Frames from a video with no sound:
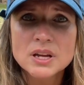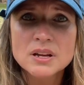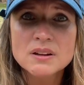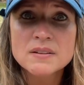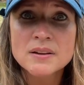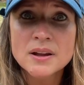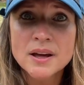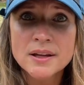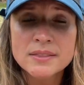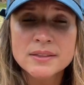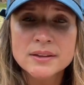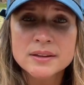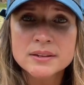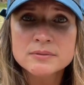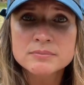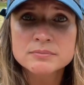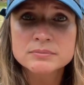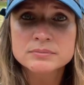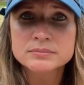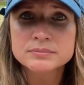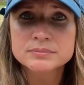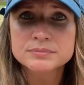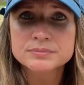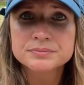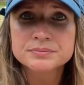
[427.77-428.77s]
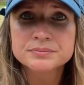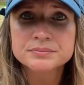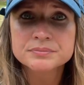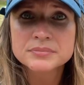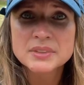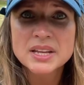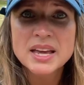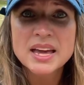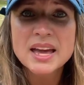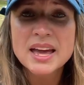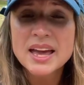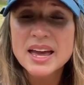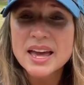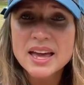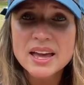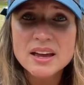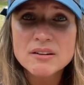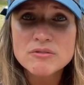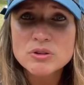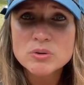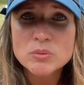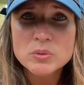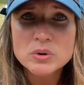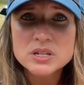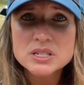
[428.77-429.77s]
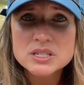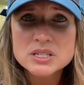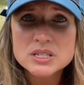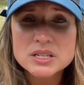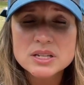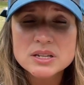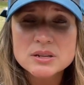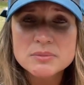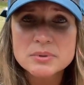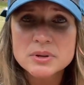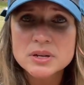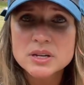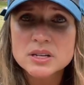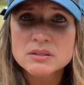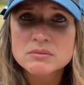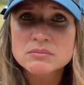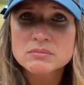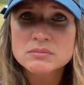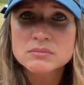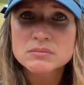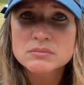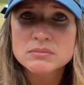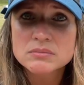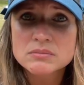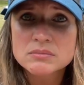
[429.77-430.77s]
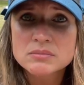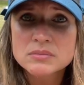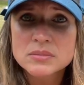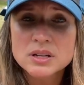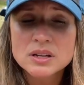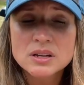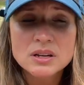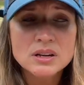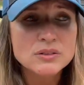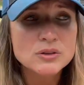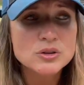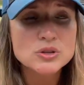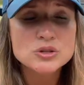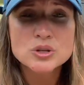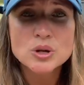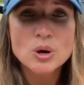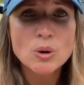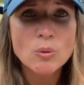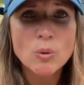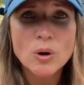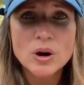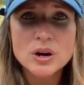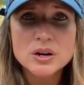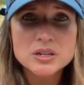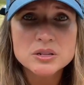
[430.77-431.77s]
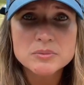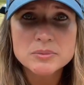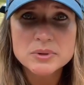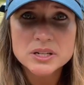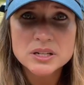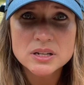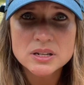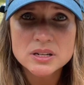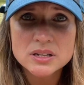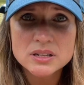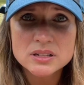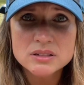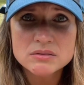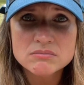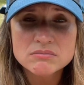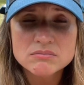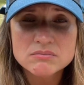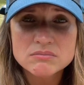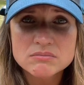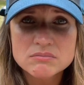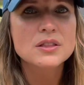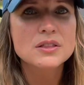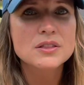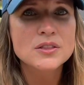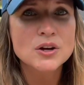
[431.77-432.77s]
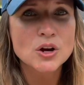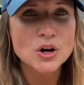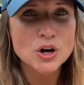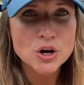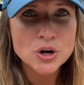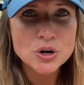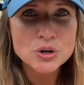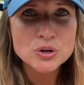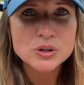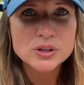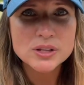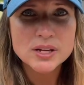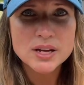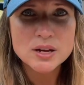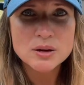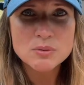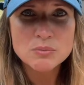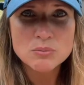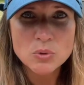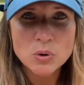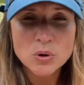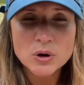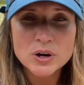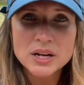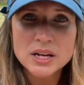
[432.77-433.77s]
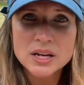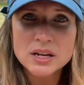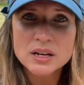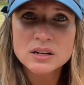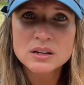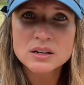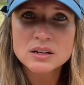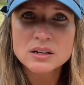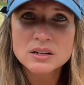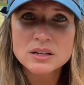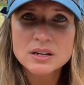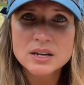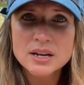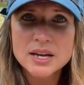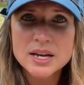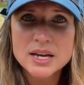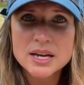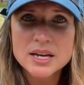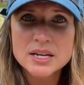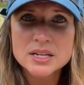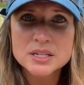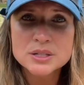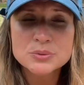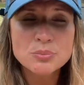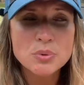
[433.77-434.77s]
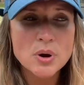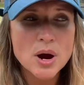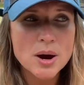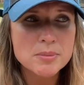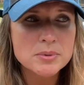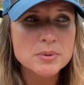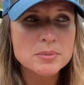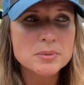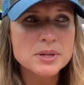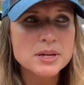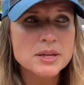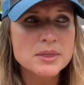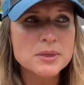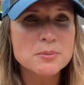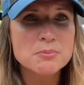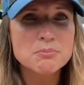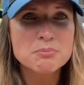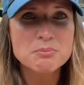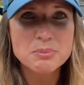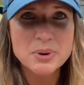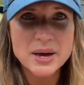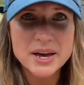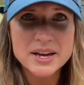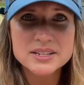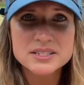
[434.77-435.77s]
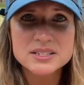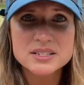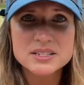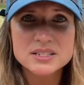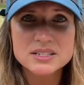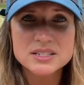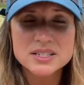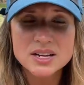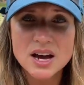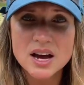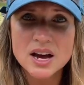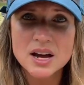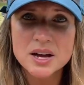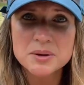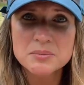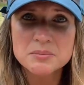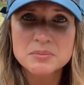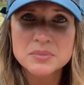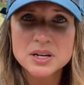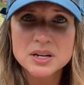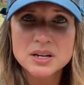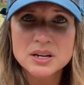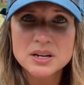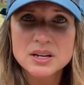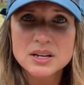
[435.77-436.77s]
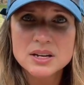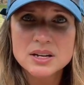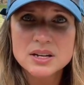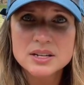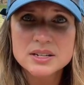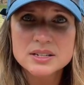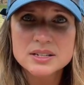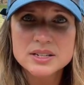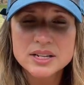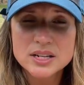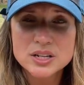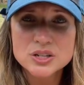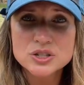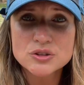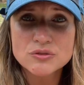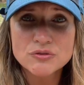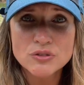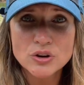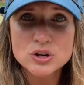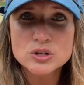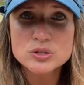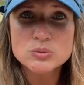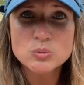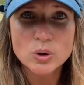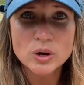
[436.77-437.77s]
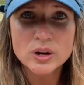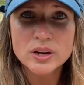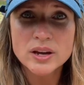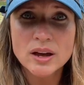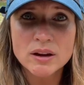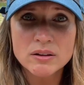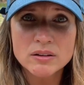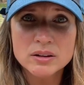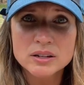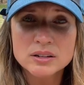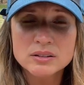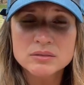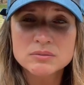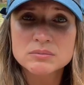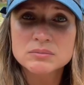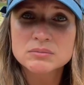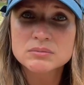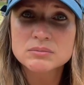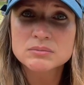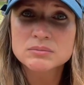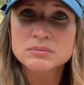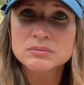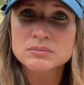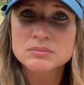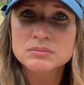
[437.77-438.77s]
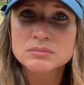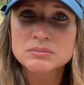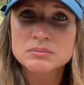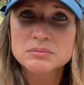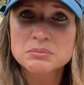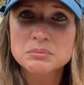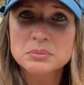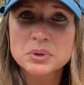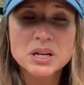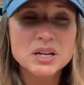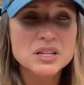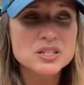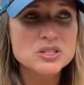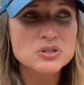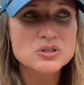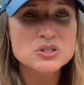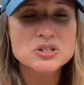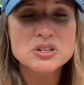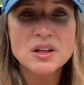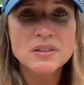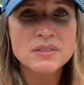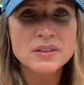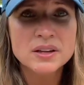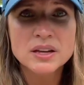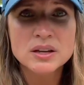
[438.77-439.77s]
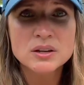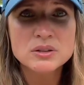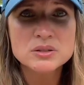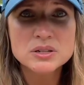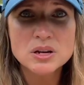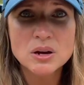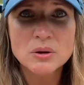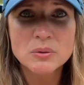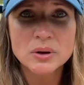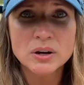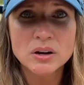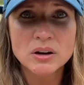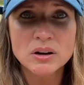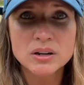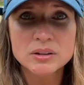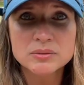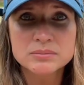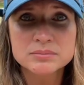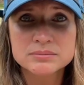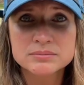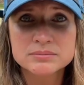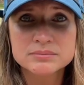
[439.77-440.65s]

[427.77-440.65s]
Nothing. Everyone is sleeping. There's no work to be done the early morning is probably the best time to get your first workout in because there's nothing else going on.